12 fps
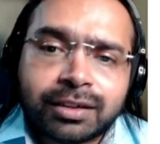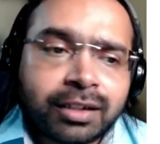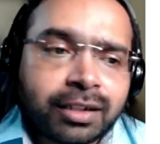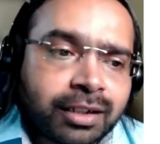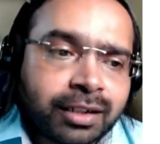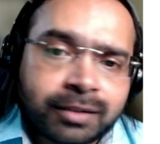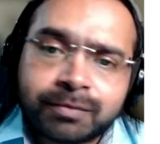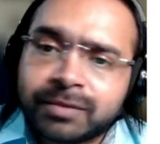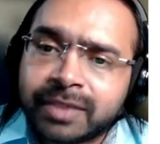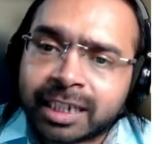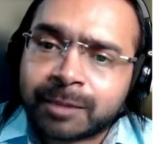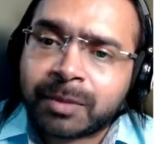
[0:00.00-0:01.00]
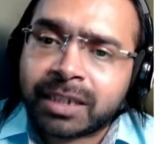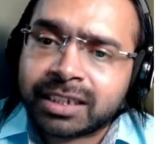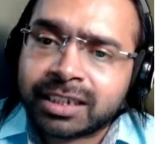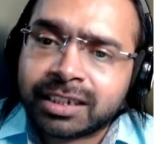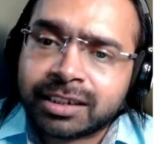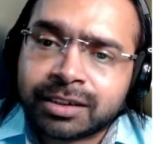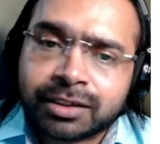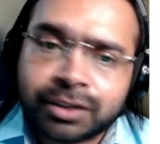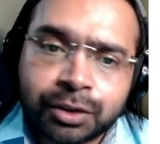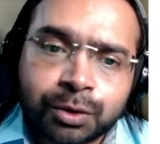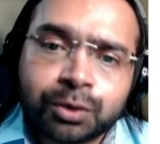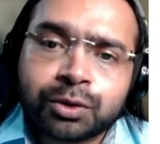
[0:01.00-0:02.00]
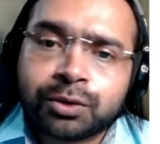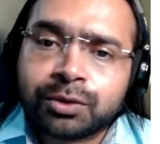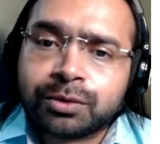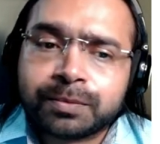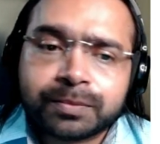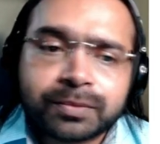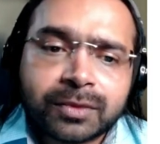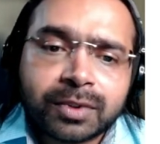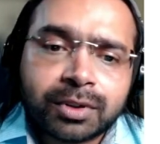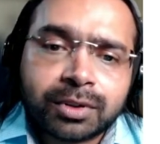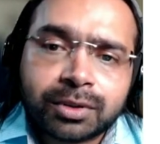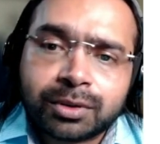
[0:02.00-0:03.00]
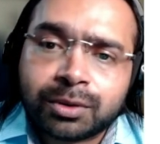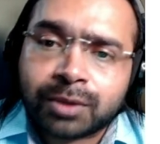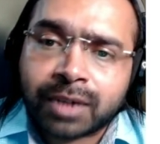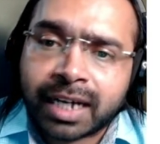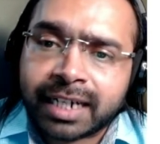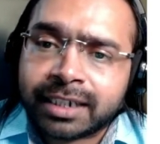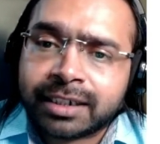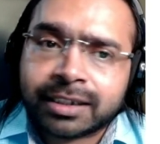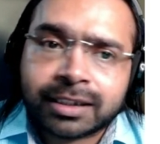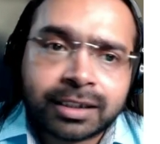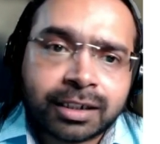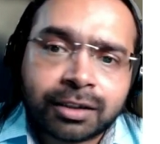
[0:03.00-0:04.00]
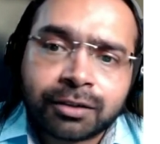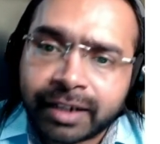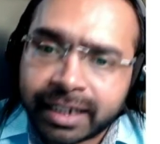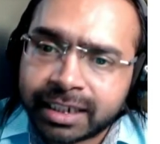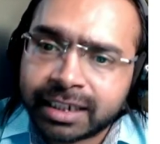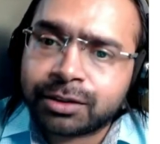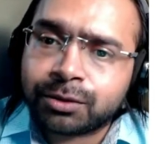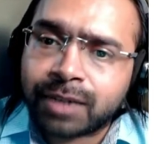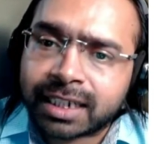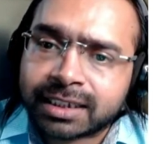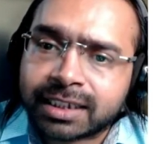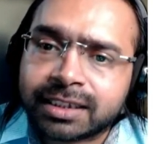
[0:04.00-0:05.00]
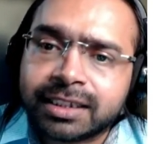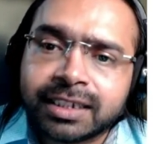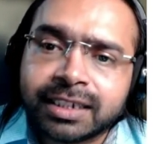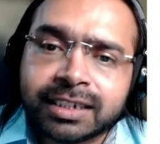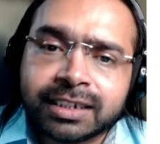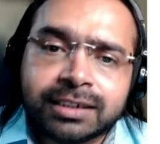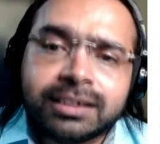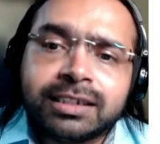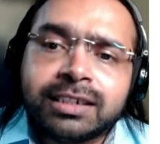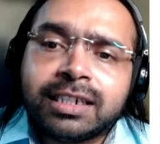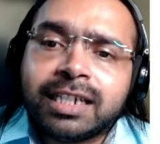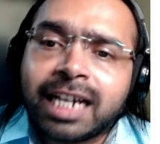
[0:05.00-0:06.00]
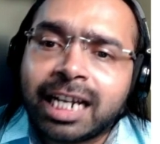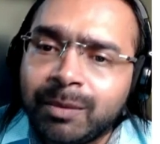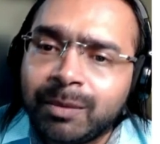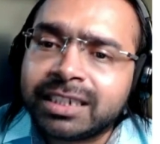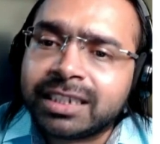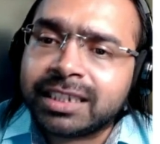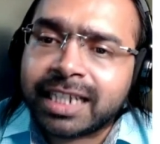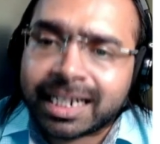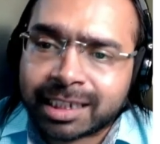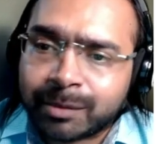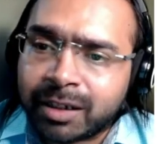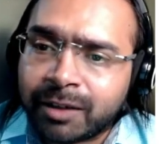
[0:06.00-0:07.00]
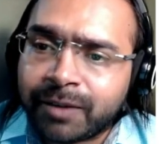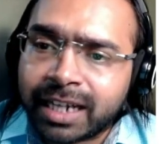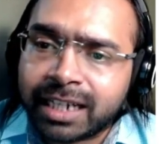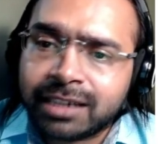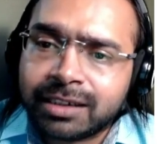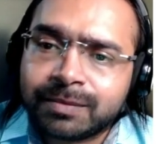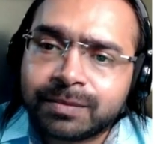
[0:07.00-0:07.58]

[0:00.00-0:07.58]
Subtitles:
XPath is used to write queries to access the elements in the XML file.